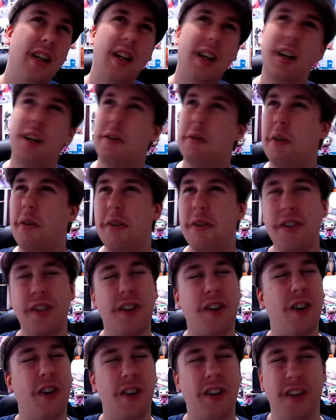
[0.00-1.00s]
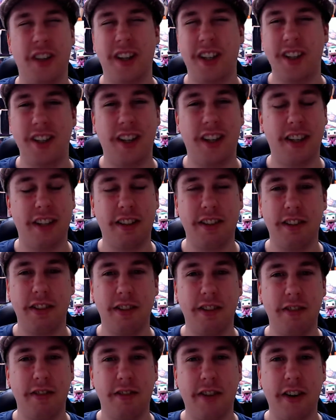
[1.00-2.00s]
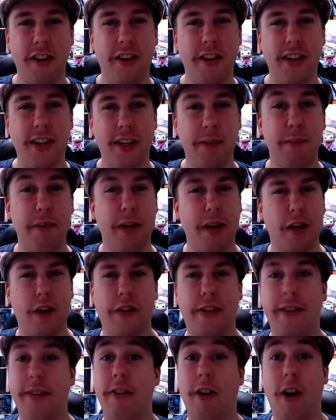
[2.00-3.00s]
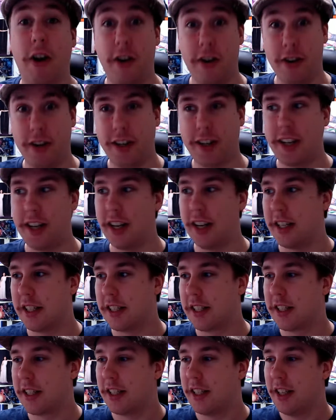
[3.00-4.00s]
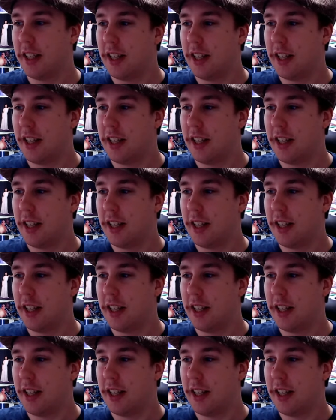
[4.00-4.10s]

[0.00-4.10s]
what would you call it? Like, very middle of the road, I guess.